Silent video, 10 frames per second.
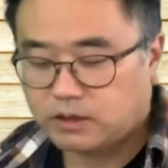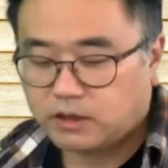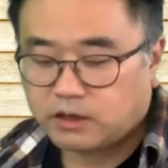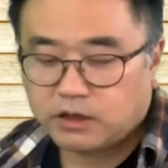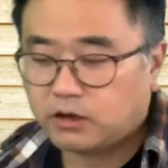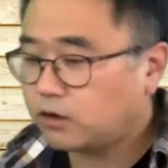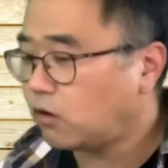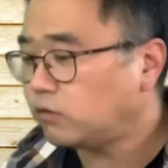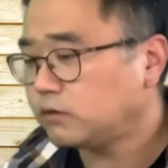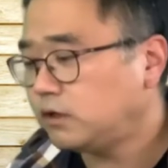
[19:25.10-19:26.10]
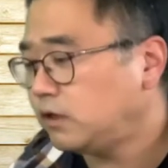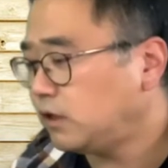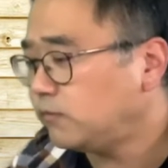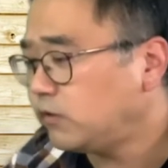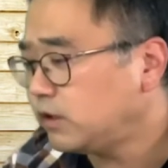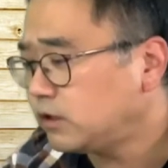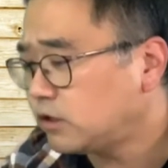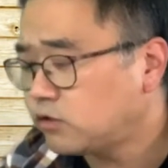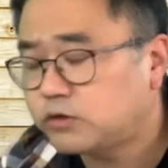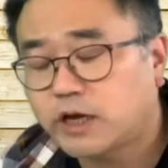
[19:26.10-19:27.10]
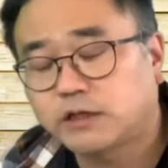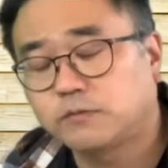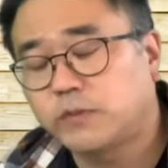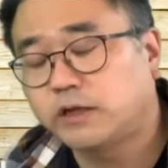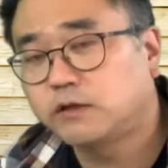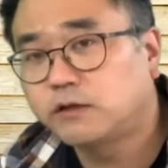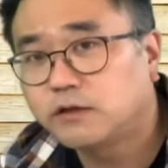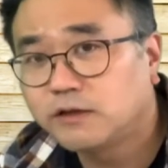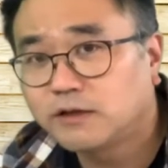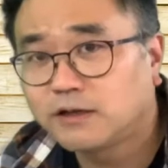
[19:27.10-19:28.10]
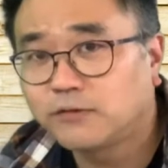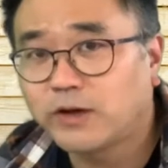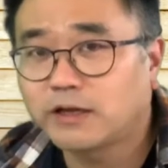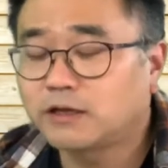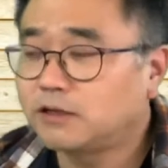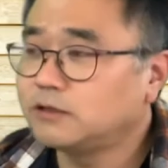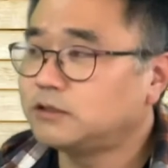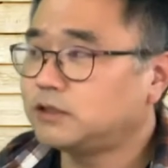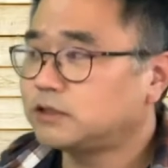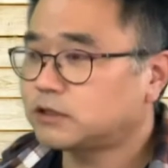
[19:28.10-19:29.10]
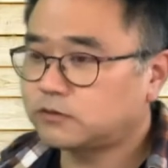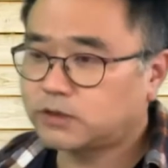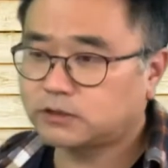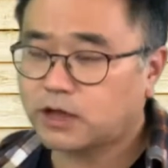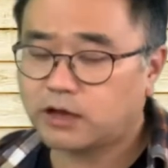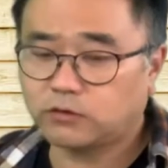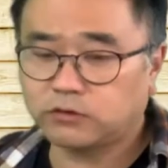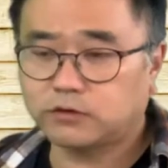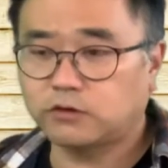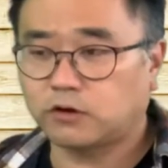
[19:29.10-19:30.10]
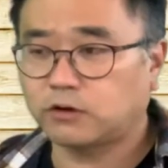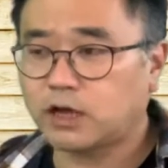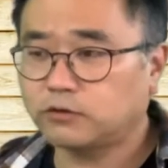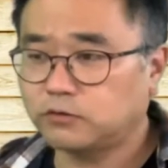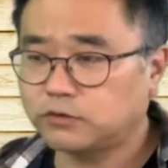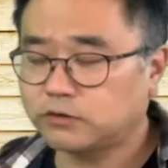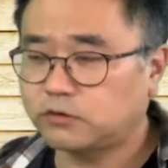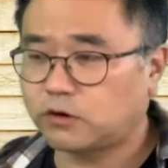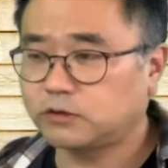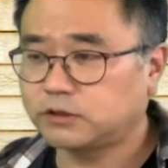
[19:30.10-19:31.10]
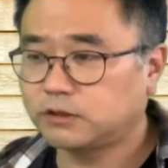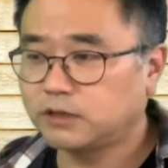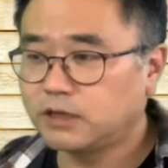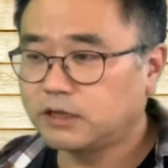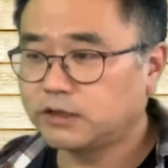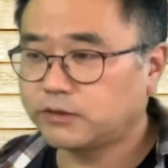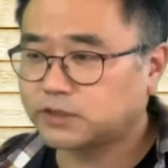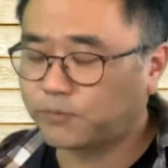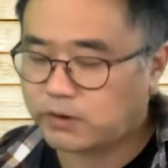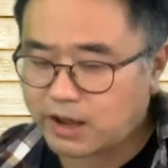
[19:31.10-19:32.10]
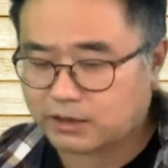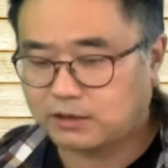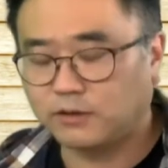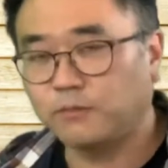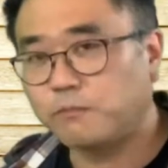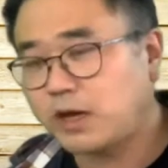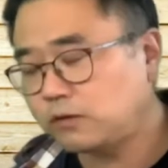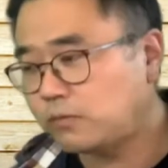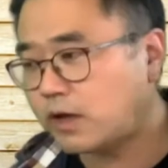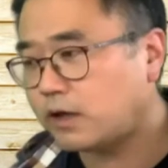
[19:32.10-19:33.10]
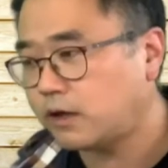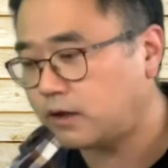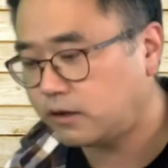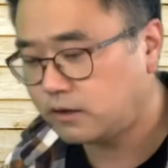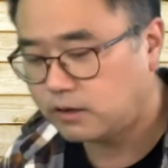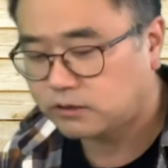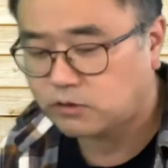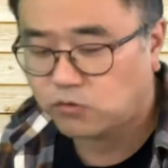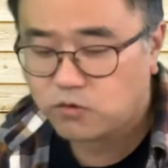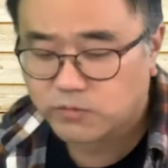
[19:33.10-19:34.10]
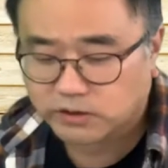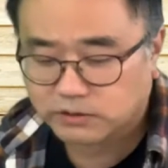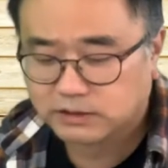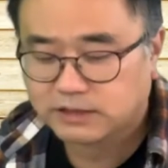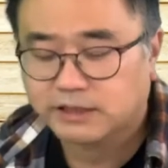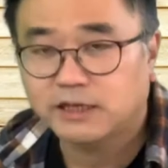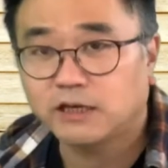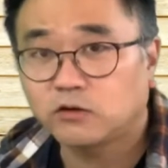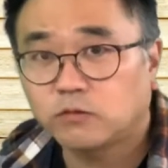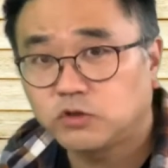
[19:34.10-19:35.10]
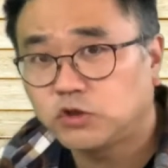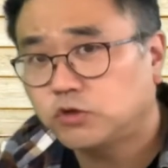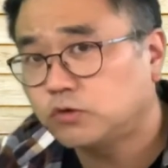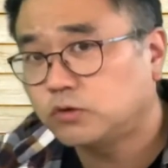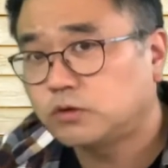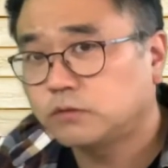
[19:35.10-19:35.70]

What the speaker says: Even in the New Testament, when Jesus was hung on the cross, there was a plaque made by the Romans. It says King of Jews.